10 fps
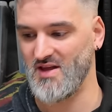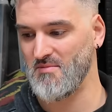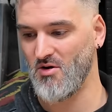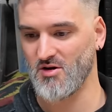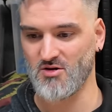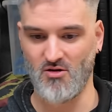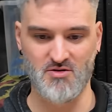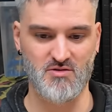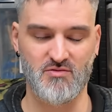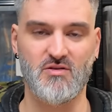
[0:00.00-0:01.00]
They're my
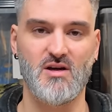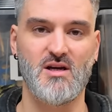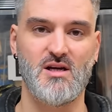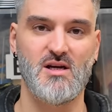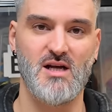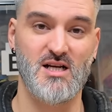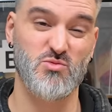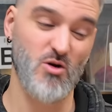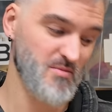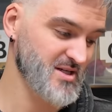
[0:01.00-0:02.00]
kind of, that's
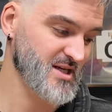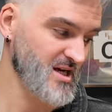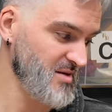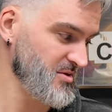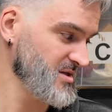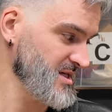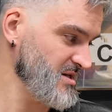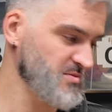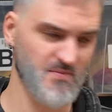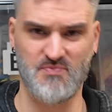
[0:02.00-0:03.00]
why I missed the car boot
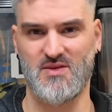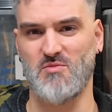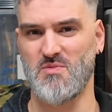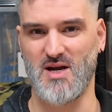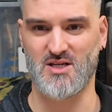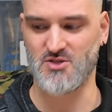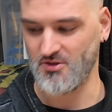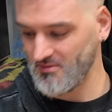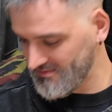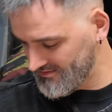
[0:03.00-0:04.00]
sales, but they'll be back
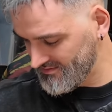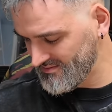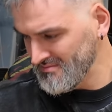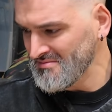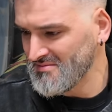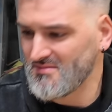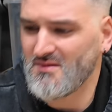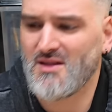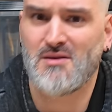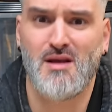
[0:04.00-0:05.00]
soon.
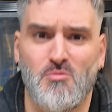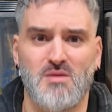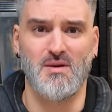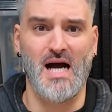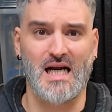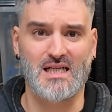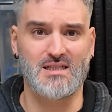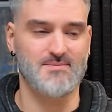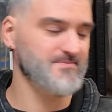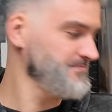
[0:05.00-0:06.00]
they'll be back.
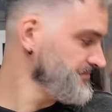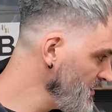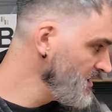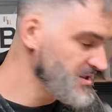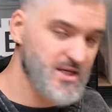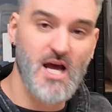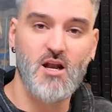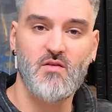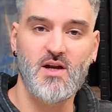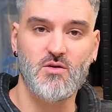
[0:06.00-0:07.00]
So yeah,
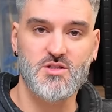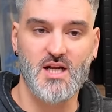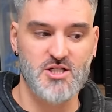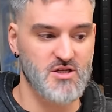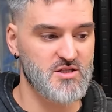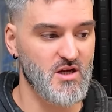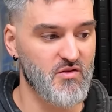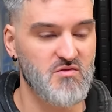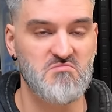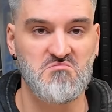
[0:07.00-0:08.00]
lovely little selection of
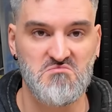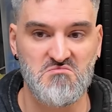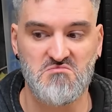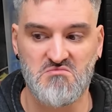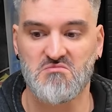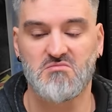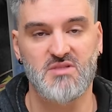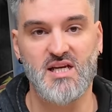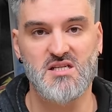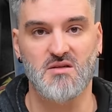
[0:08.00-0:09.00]
stuff.
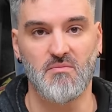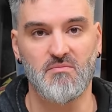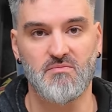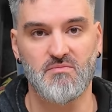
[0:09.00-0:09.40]
Decent.